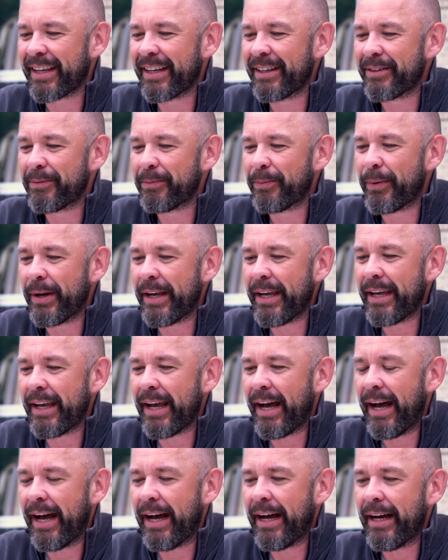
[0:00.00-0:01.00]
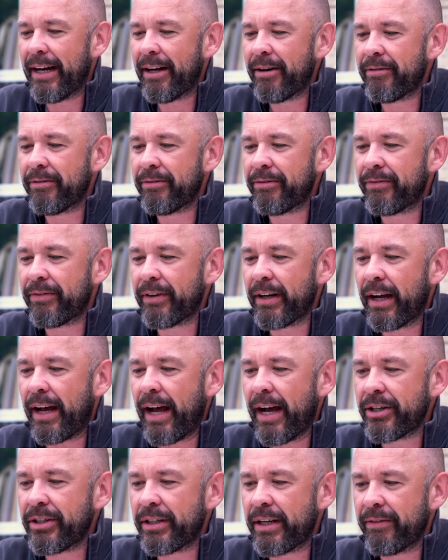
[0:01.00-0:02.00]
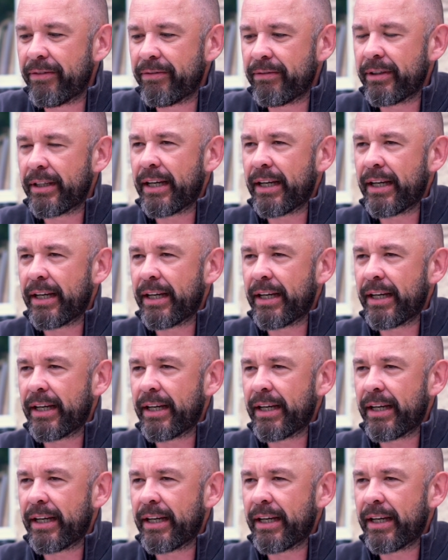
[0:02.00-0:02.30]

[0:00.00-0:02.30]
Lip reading: we have actually